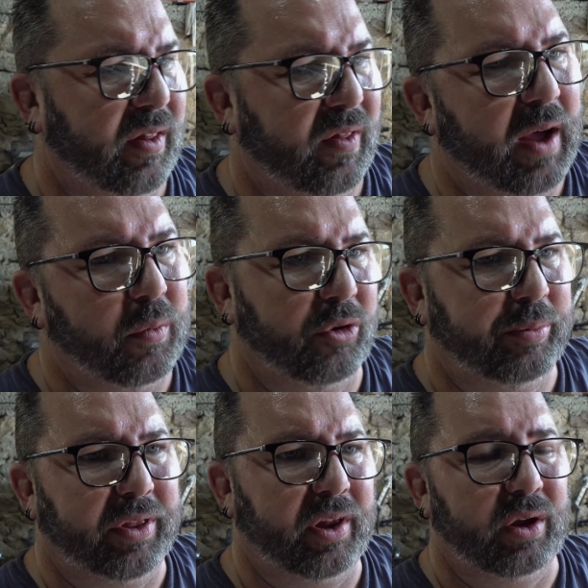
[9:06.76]
That would have
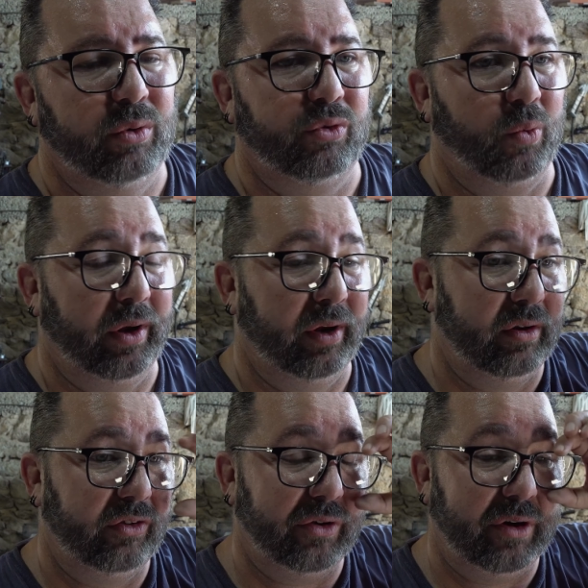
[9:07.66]
been the loose one.
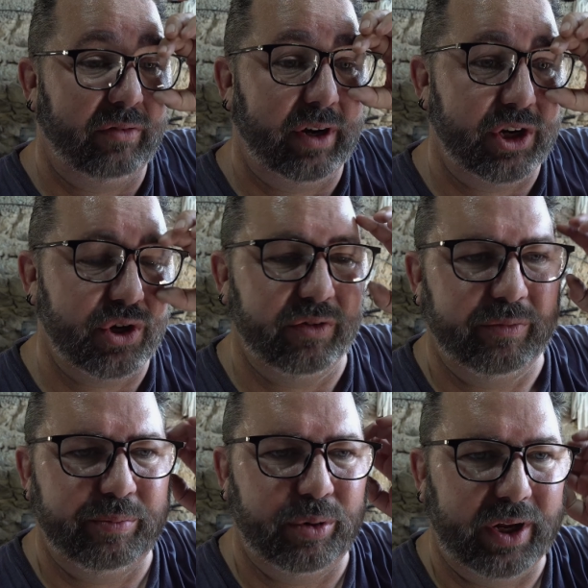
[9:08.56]
So I really should
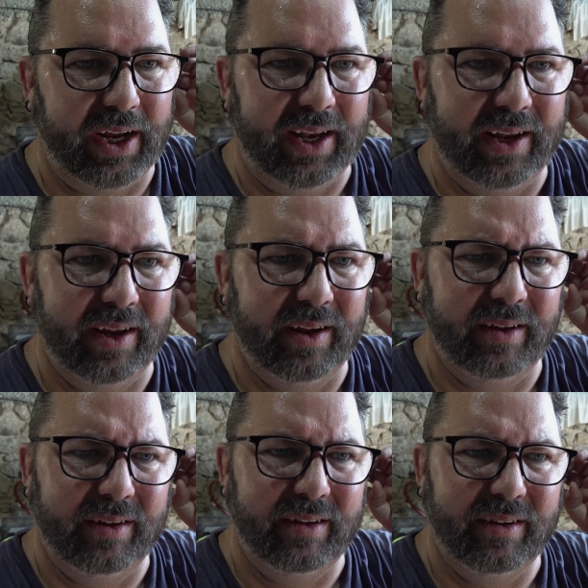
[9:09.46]
have put it in
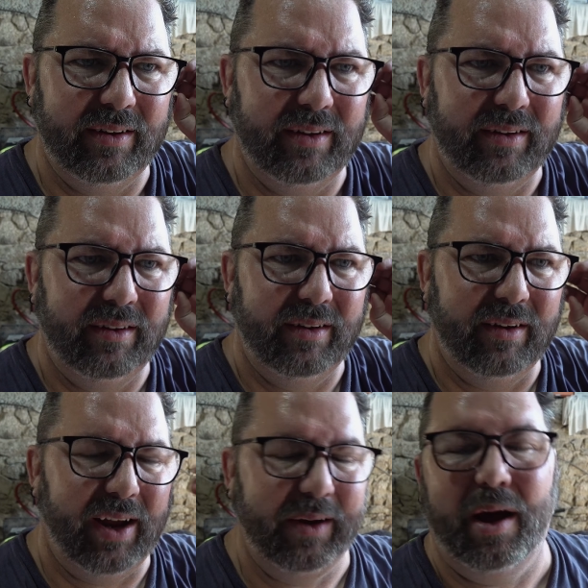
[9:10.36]
there.
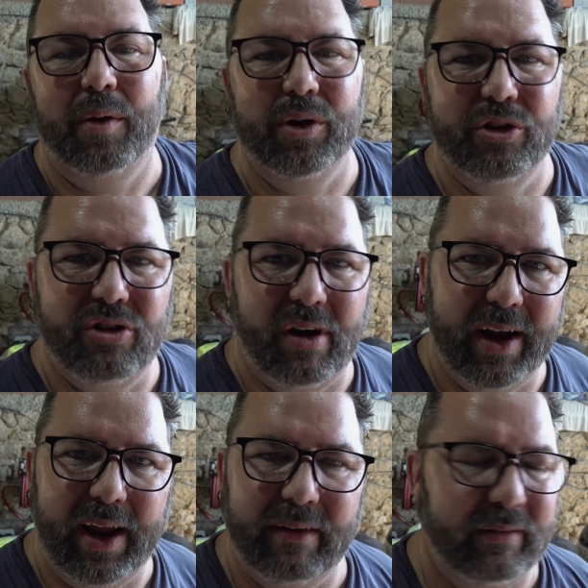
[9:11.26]
Anyway, I'm going to try it
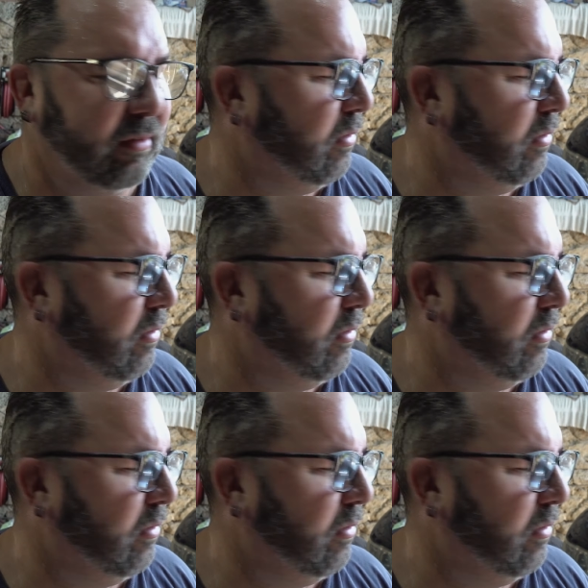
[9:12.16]
now.